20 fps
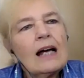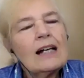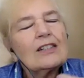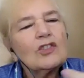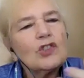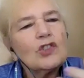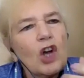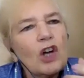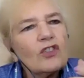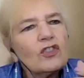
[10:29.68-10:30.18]

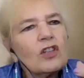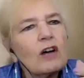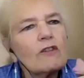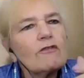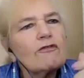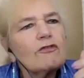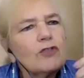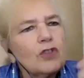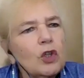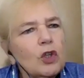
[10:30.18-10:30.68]
just a
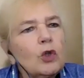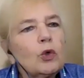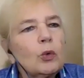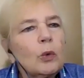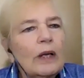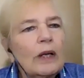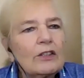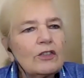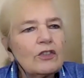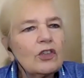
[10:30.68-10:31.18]
view
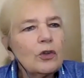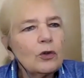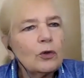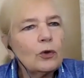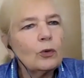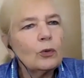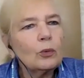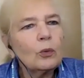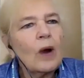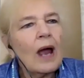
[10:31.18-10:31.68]

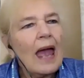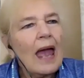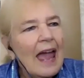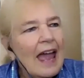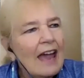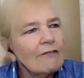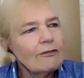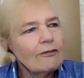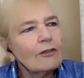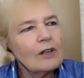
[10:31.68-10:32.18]
into
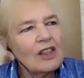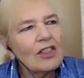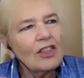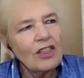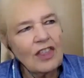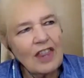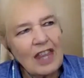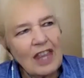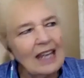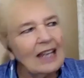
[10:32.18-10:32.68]

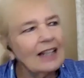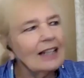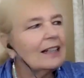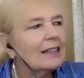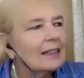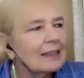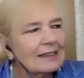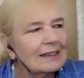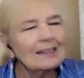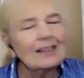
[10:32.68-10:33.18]
everything,